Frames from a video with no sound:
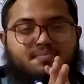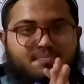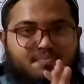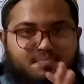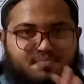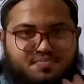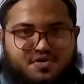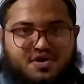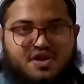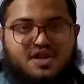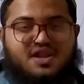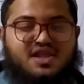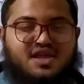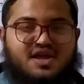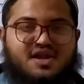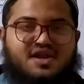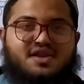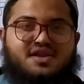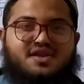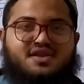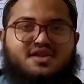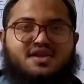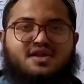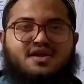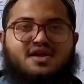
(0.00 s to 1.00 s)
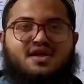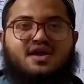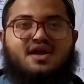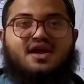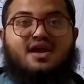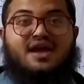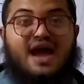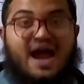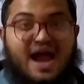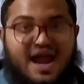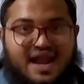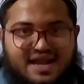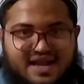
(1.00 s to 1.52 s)
brilliant
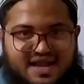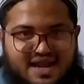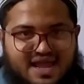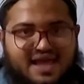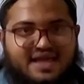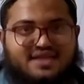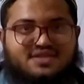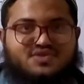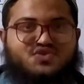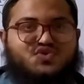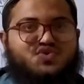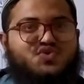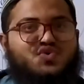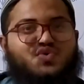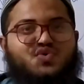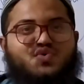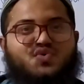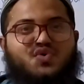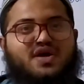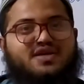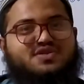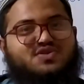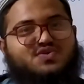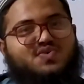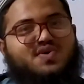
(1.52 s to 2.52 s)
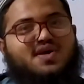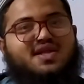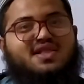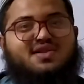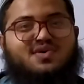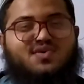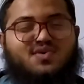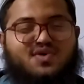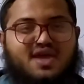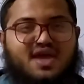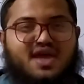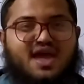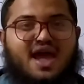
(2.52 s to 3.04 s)
guidelines to you as well.
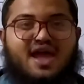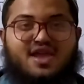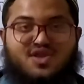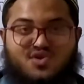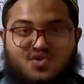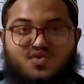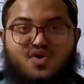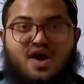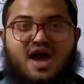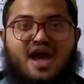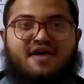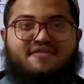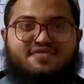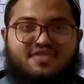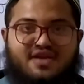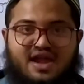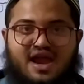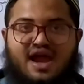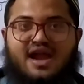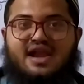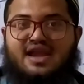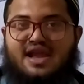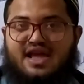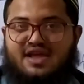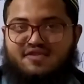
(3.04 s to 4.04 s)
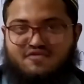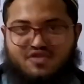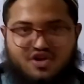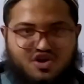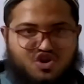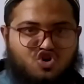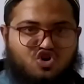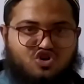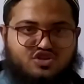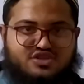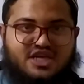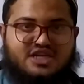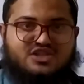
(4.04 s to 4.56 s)
Okay, I do have the guideline
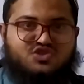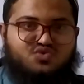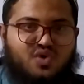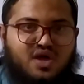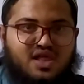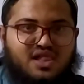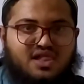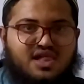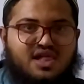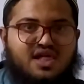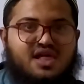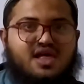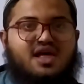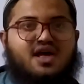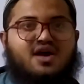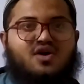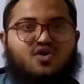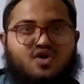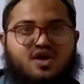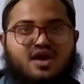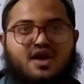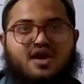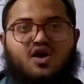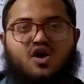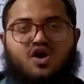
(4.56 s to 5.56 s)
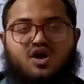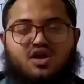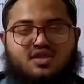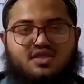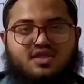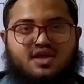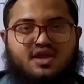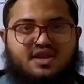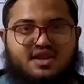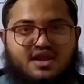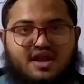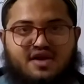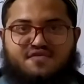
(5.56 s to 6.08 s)
videos as well, okay, on
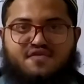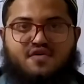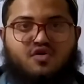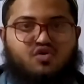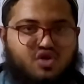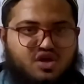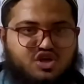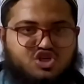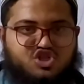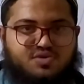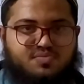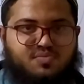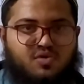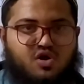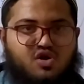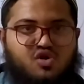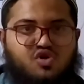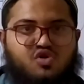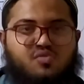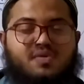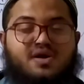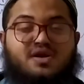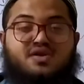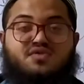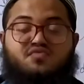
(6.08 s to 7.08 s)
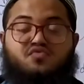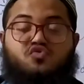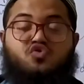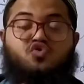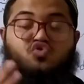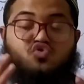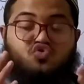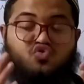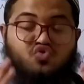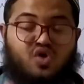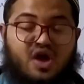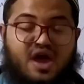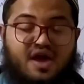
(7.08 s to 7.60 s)
the entire foundation module, but
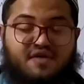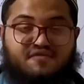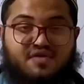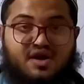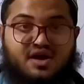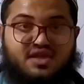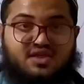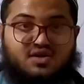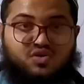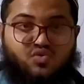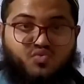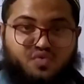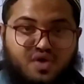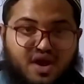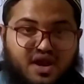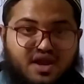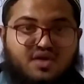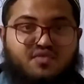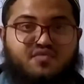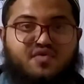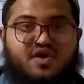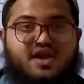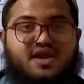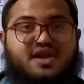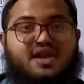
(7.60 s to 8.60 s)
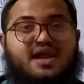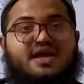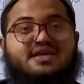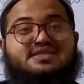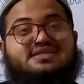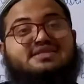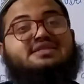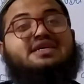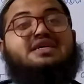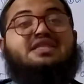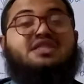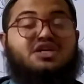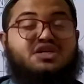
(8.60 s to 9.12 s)
you do have other very, very nice
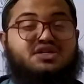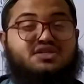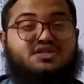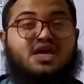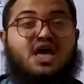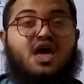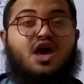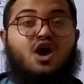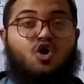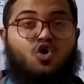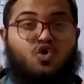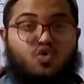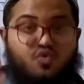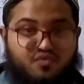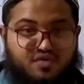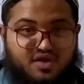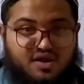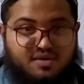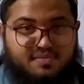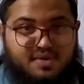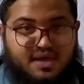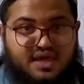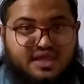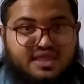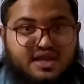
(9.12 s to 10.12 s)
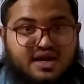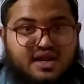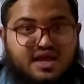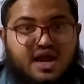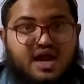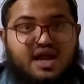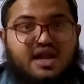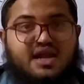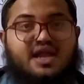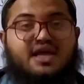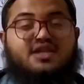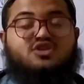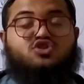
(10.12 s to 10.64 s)
seniors who will make their
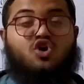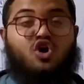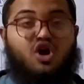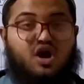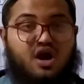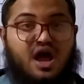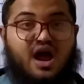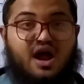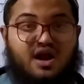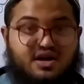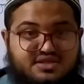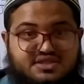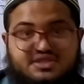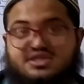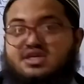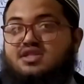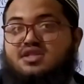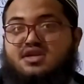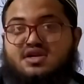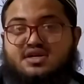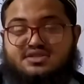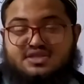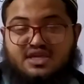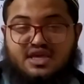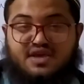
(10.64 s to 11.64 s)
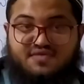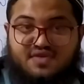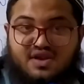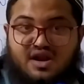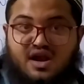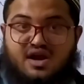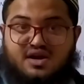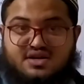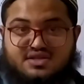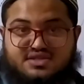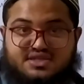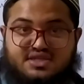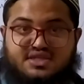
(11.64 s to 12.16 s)
guidelines, or our seniors, even
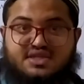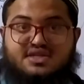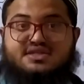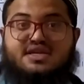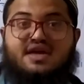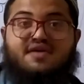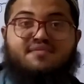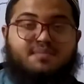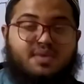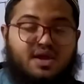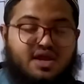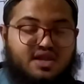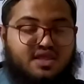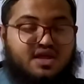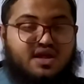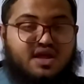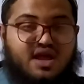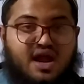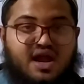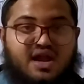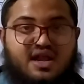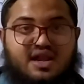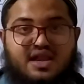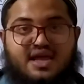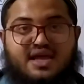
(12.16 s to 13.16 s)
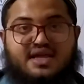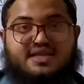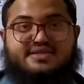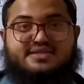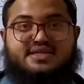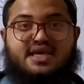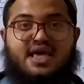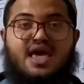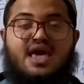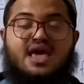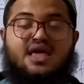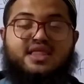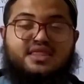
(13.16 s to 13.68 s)
our seniors have made their guidelines.
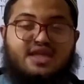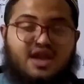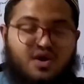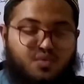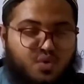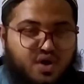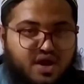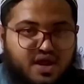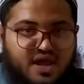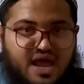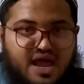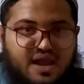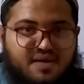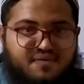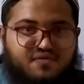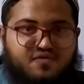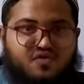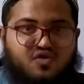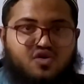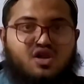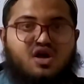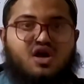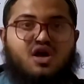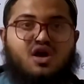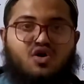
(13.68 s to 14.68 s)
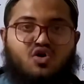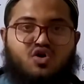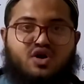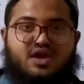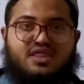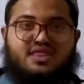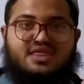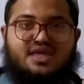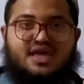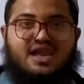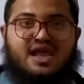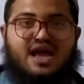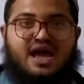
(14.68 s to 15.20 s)
They are very helpful. Okay,
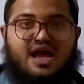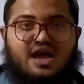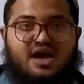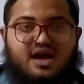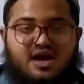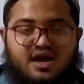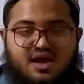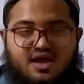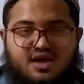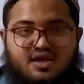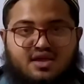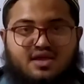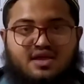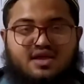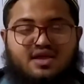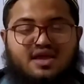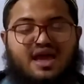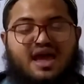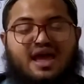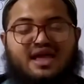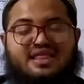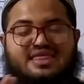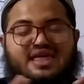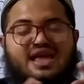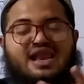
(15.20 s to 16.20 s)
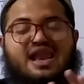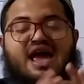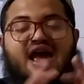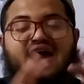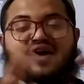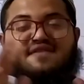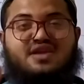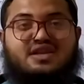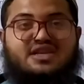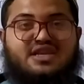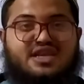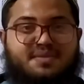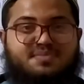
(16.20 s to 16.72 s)
they'll
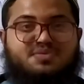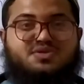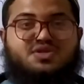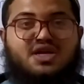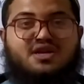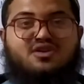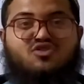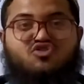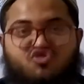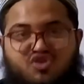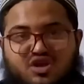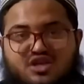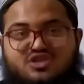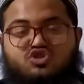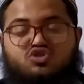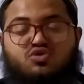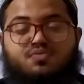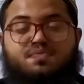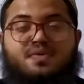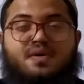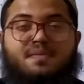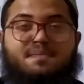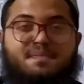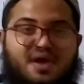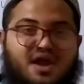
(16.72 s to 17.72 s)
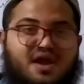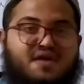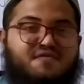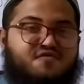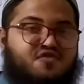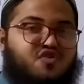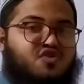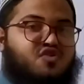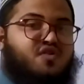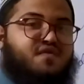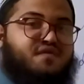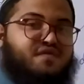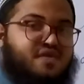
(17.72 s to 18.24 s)
have the tips and tricks to prepare
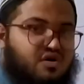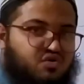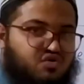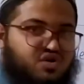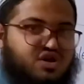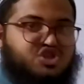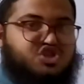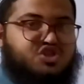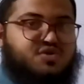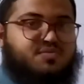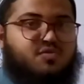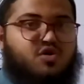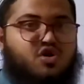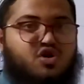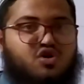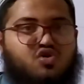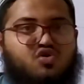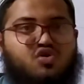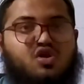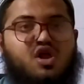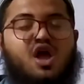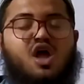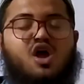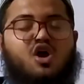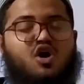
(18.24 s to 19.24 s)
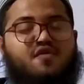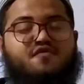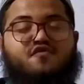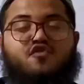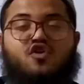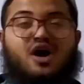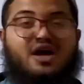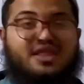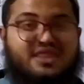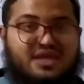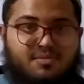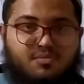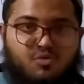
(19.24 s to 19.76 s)
for your foundation module or
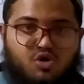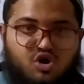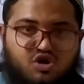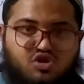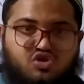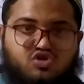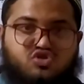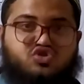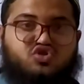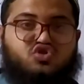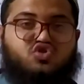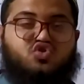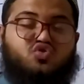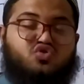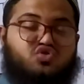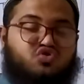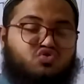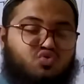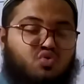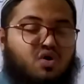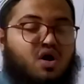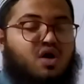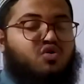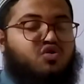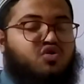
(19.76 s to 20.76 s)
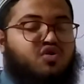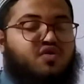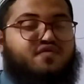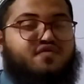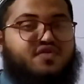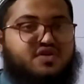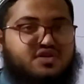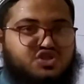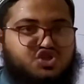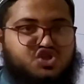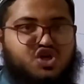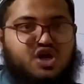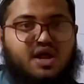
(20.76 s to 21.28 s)
for other modules throughout your
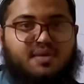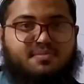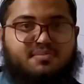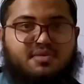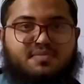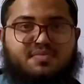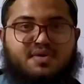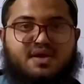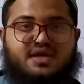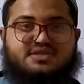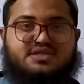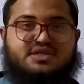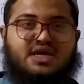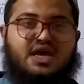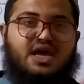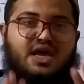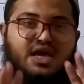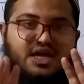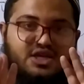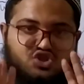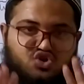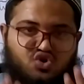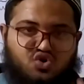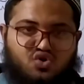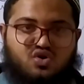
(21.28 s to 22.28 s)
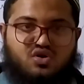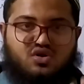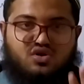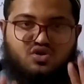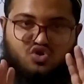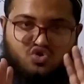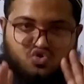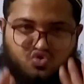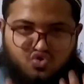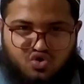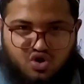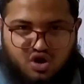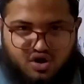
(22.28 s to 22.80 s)
first year MBBS. So
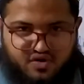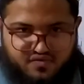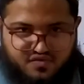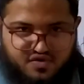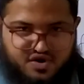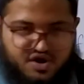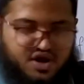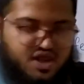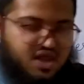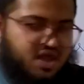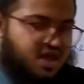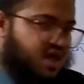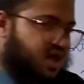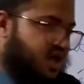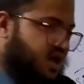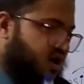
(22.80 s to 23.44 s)
do not worry.